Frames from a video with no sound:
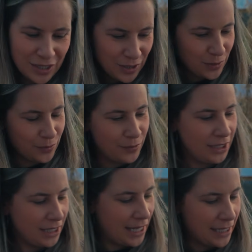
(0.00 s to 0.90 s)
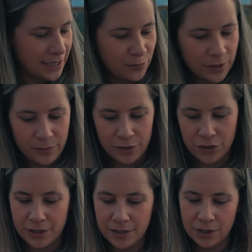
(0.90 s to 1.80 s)
So we will, and we will
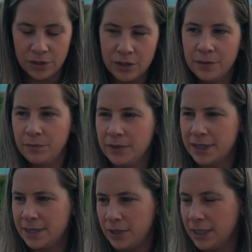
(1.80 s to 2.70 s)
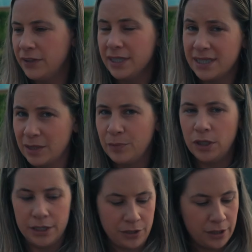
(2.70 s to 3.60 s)
just leave this in the
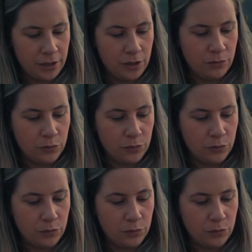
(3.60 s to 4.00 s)
polytunnel.